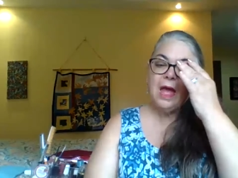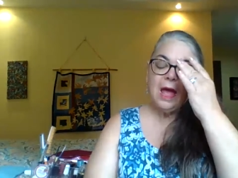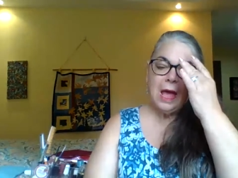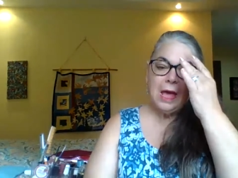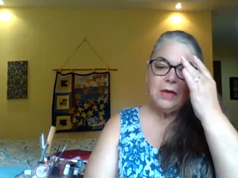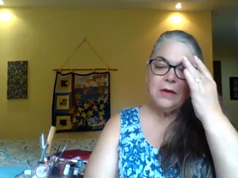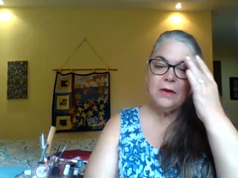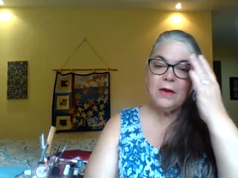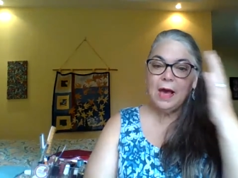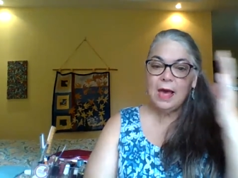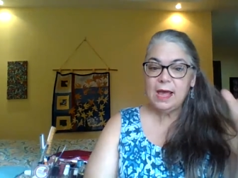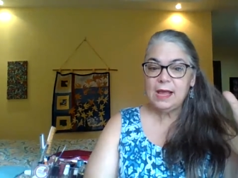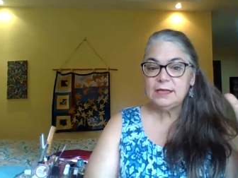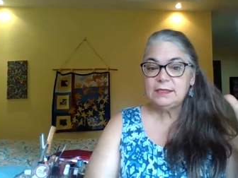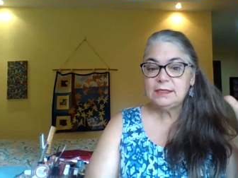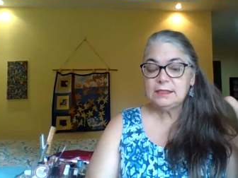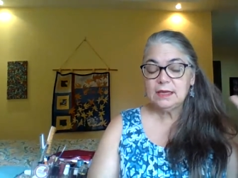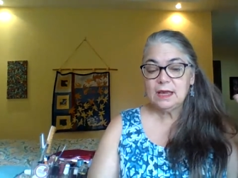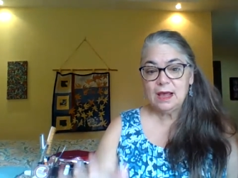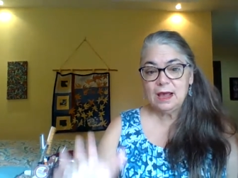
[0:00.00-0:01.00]
Hey, you
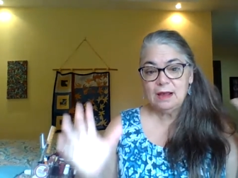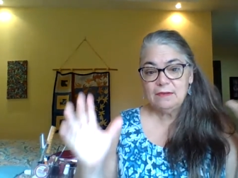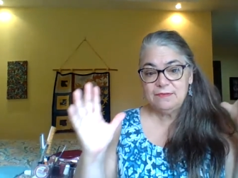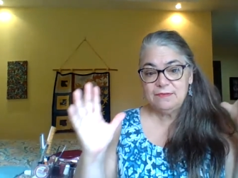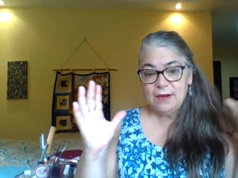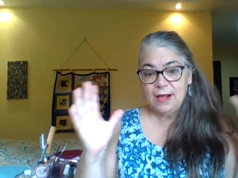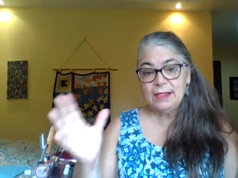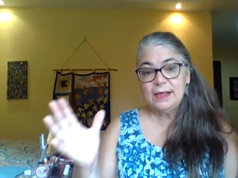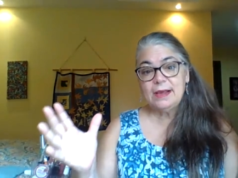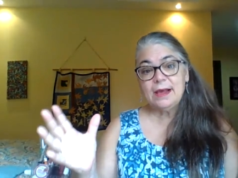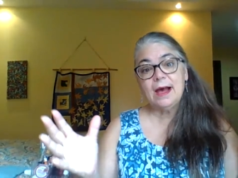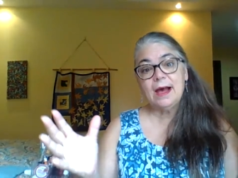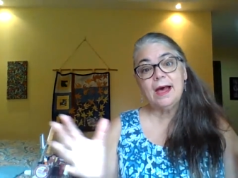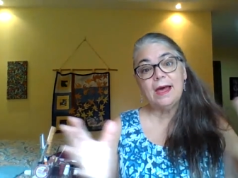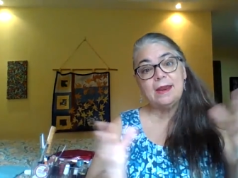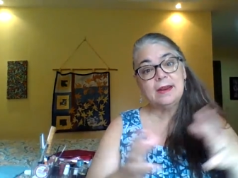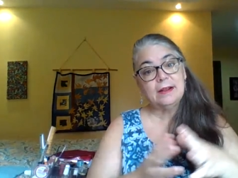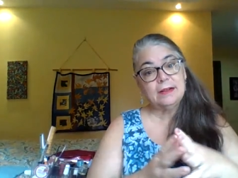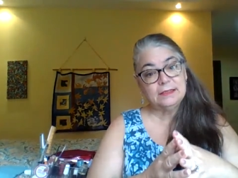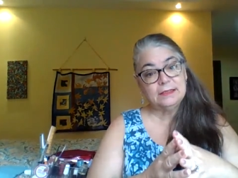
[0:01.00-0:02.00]
guys, I finally
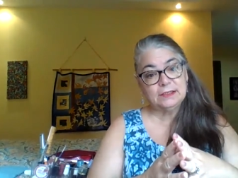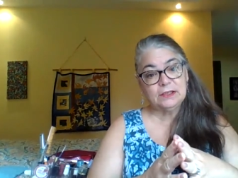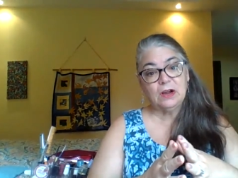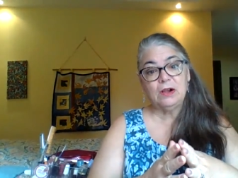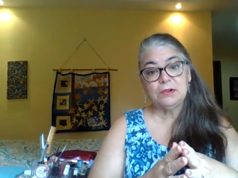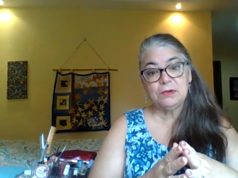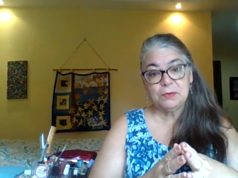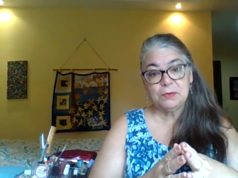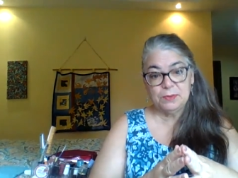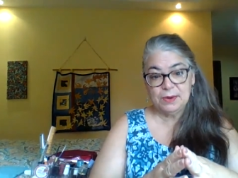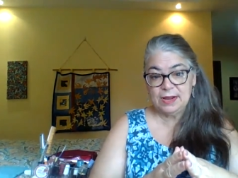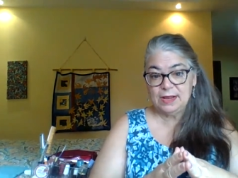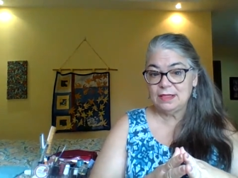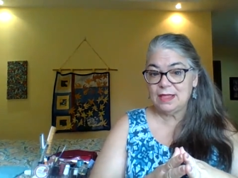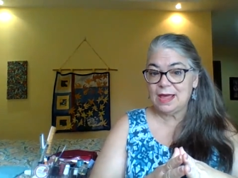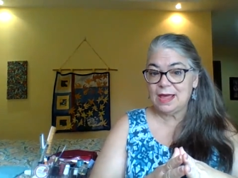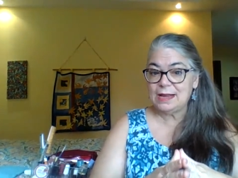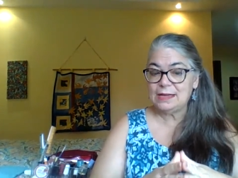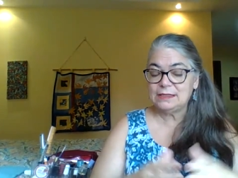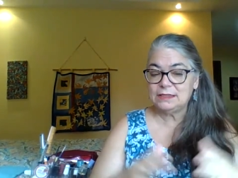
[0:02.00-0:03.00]
got and installed a ring
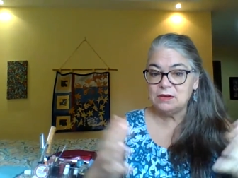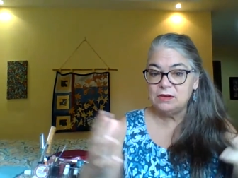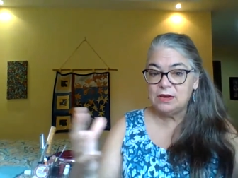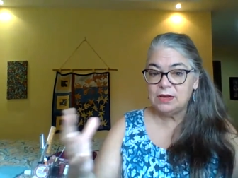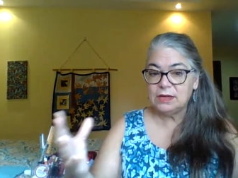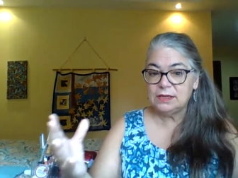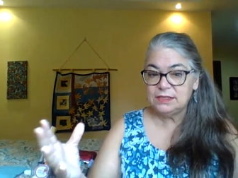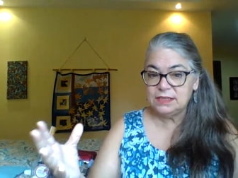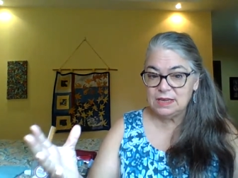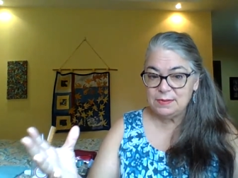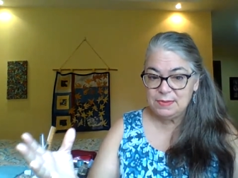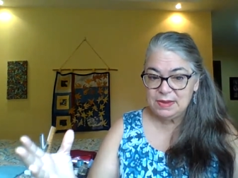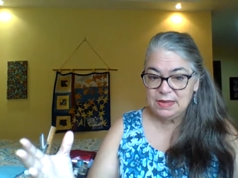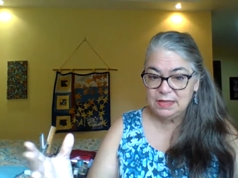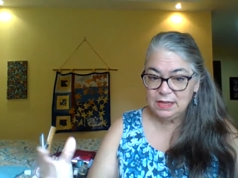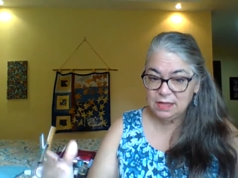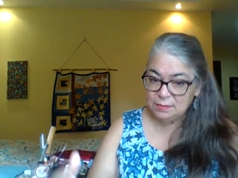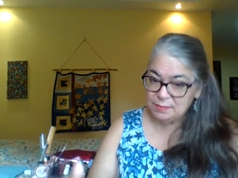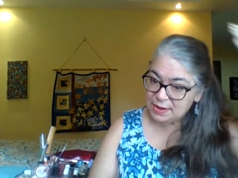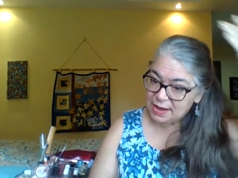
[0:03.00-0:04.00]
light so you can see me a
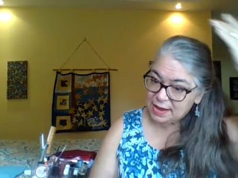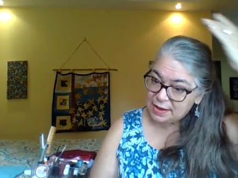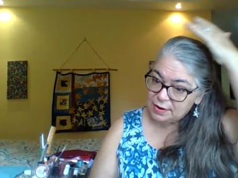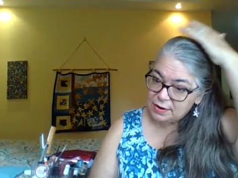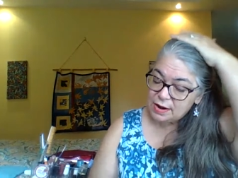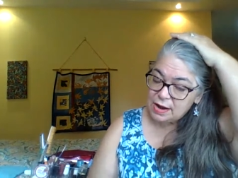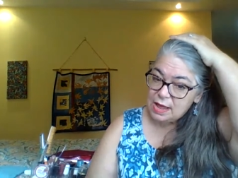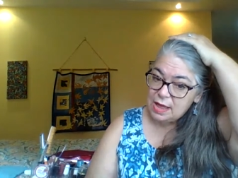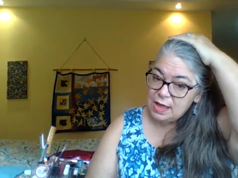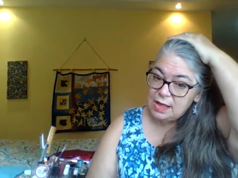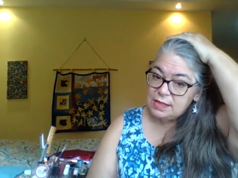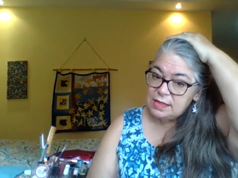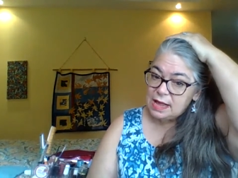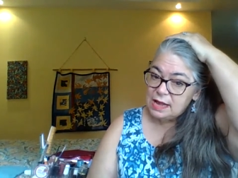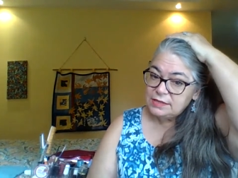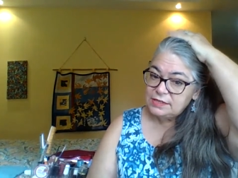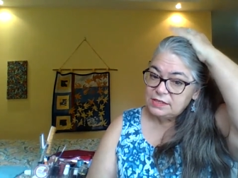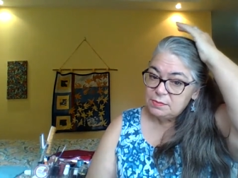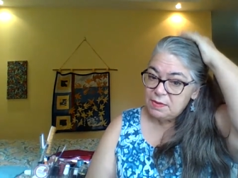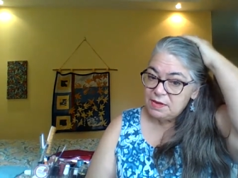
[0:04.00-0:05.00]
little better.
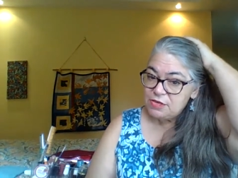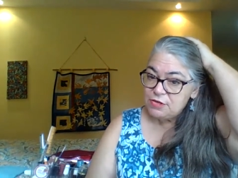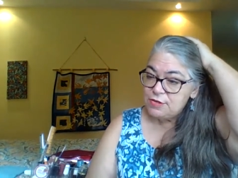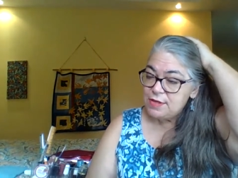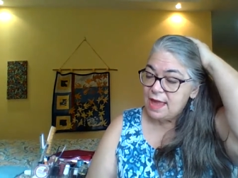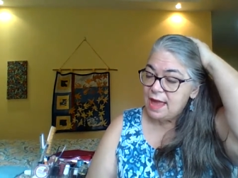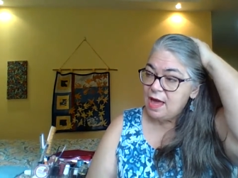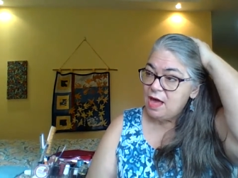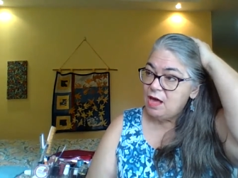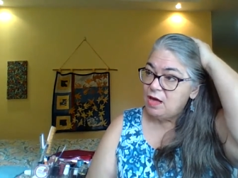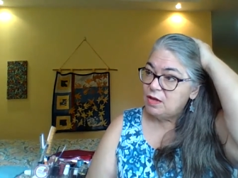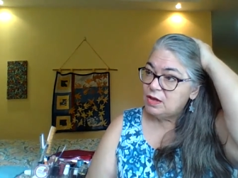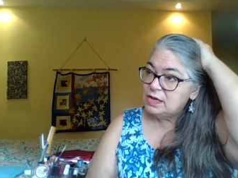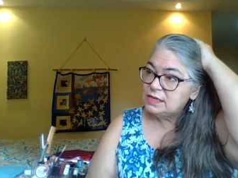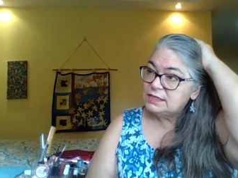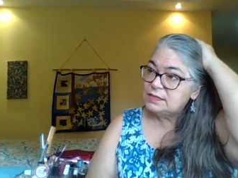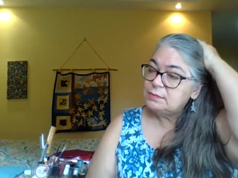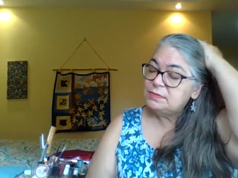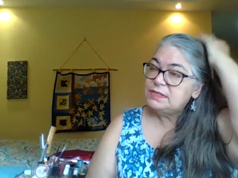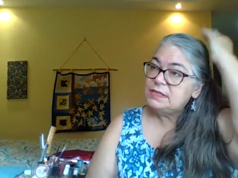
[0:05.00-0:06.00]
Not so much now
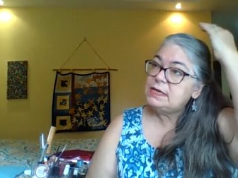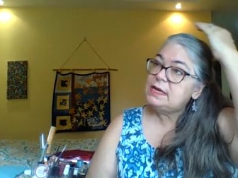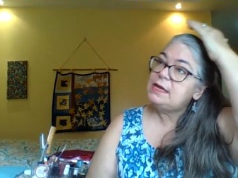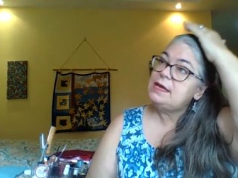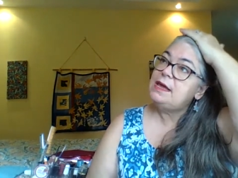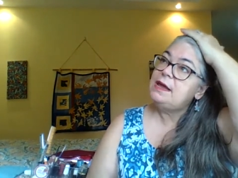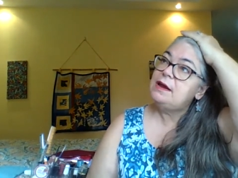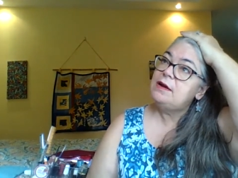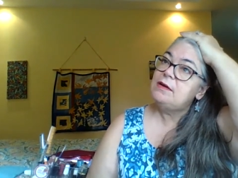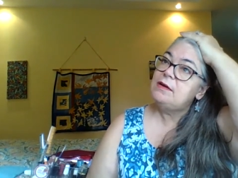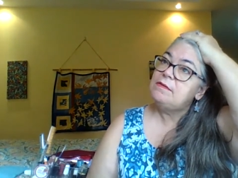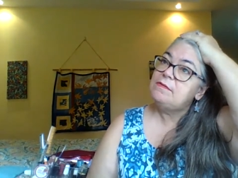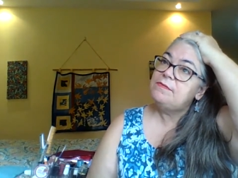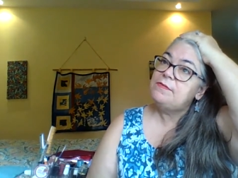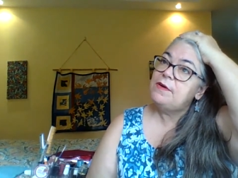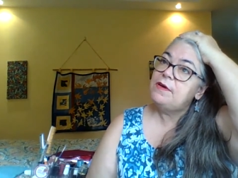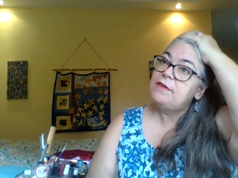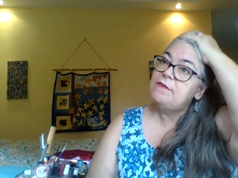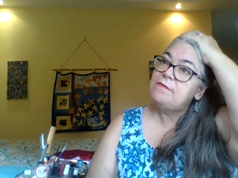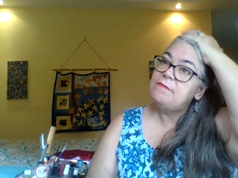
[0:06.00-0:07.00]
because I'm sitting here in
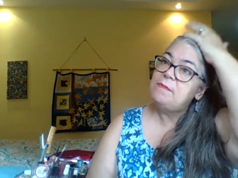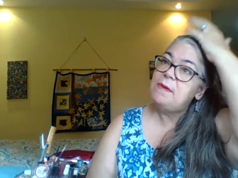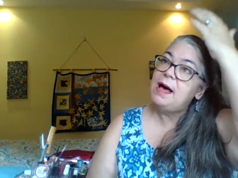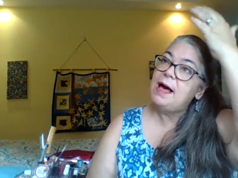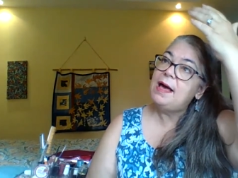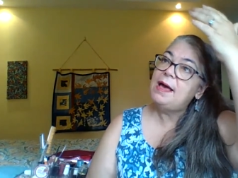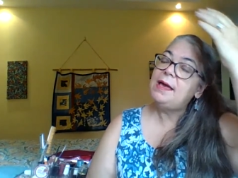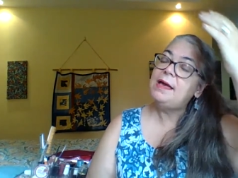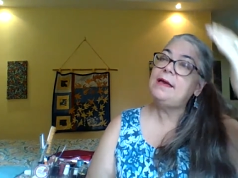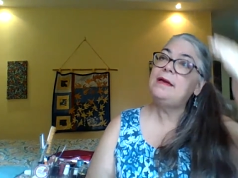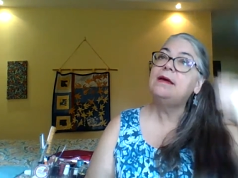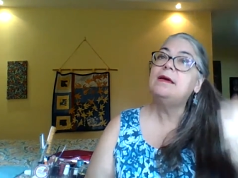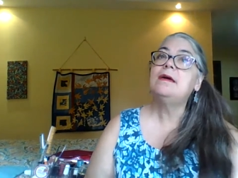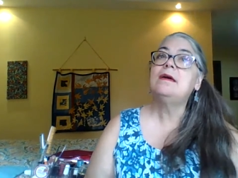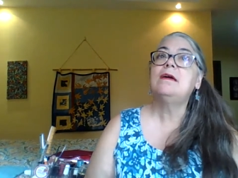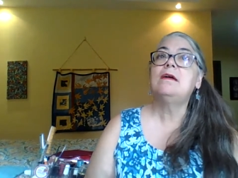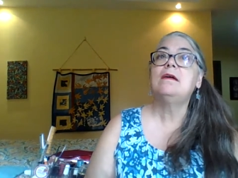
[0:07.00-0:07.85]
front of my